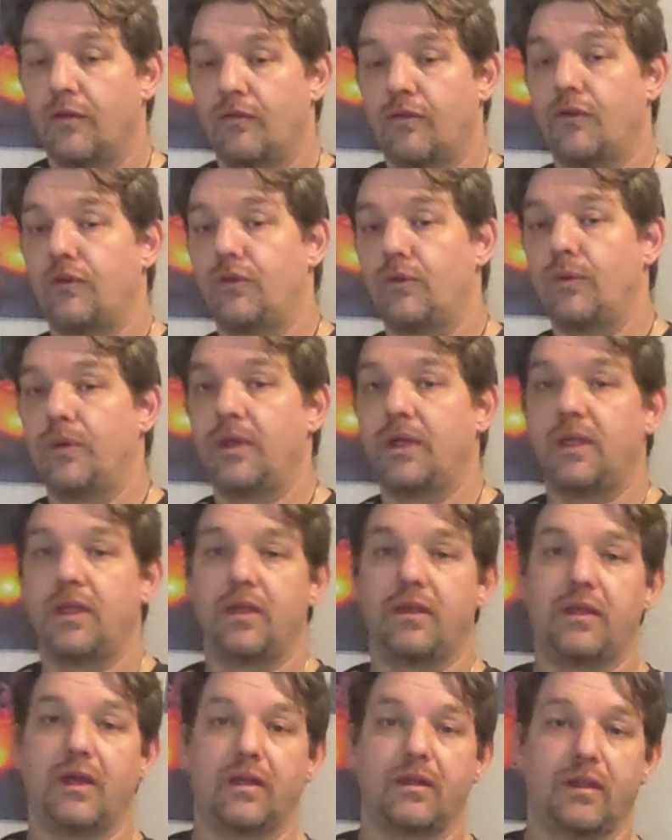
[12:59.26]
for doing
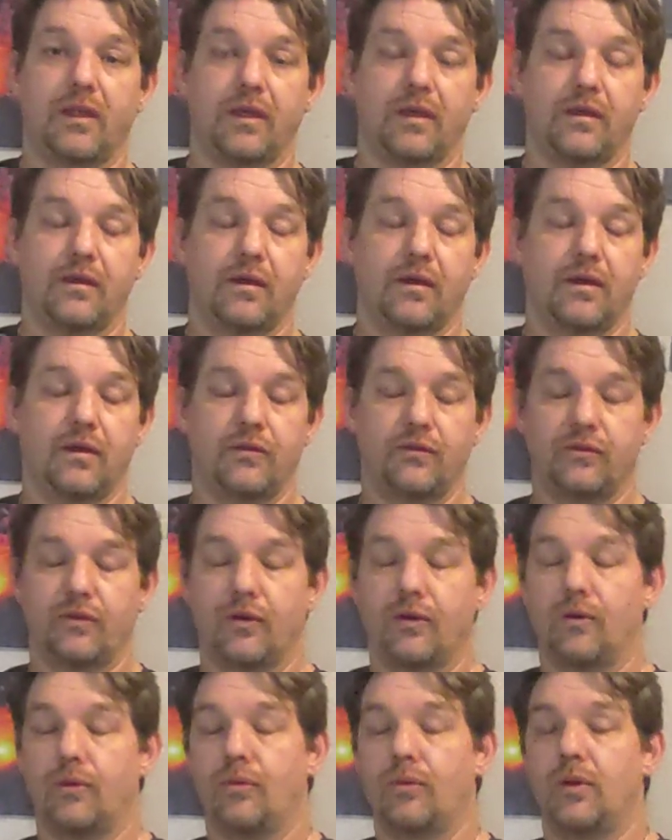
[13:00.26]
any technique.
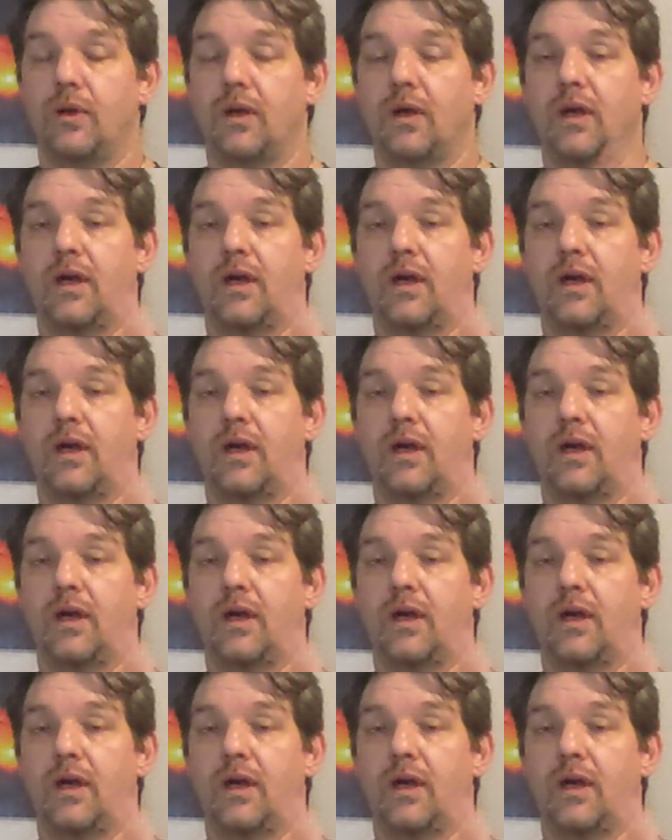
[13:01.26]
So